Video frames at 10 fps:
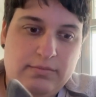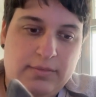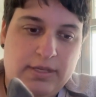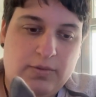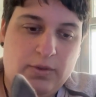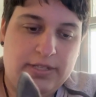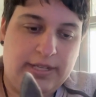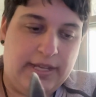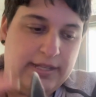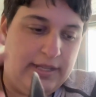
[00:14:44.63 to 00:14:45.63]
But once
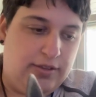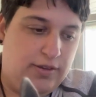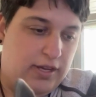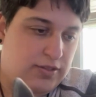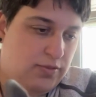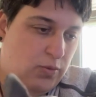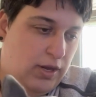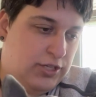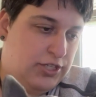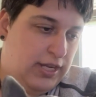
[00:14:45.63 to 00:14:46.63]
again, thank you guys for
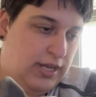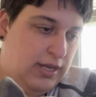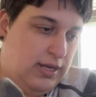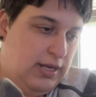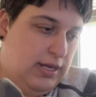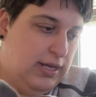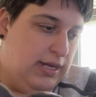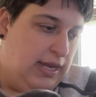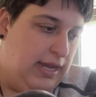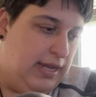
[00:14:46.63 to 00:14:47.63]
watching
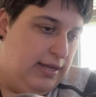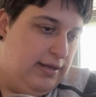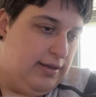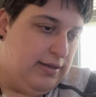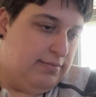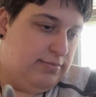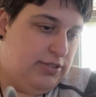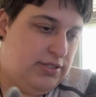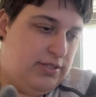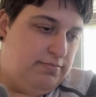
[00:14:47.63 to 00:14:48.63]
and um,
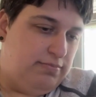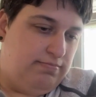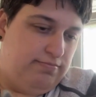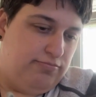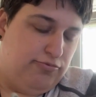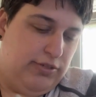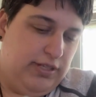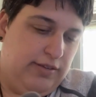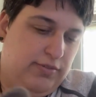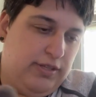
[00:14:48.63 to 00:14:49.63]
just some
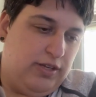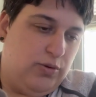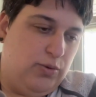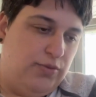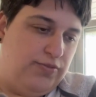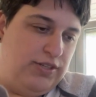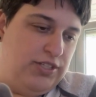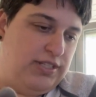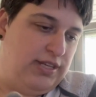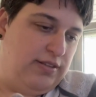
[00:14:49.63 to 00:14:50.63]
really, really cool
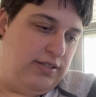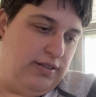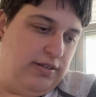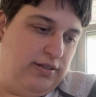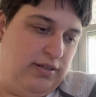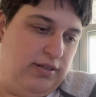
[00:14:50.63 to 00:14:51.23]
fidgets out there.